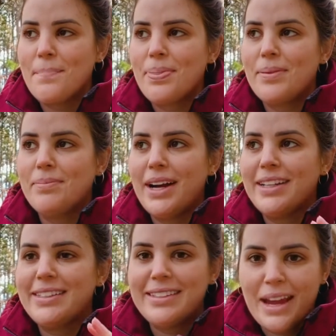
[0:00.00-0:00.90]
my
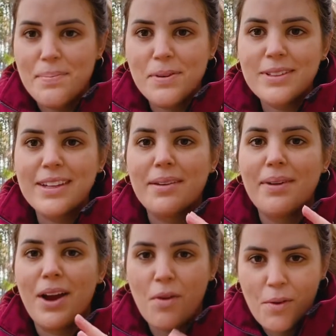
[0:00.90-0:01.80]
staples, like
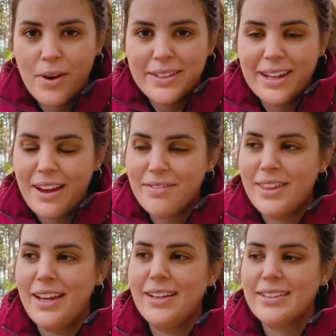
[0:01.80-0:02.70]
my always have
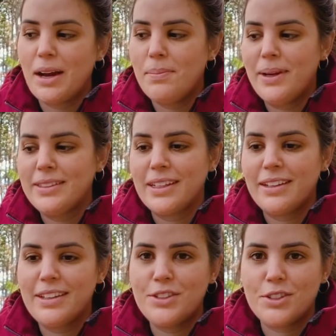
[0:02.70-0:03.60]
things, are
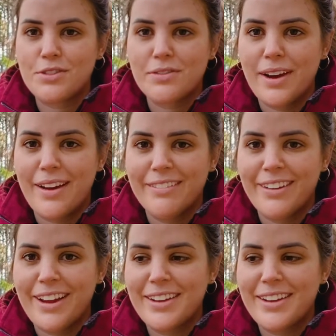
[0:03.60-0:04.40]
basically just around like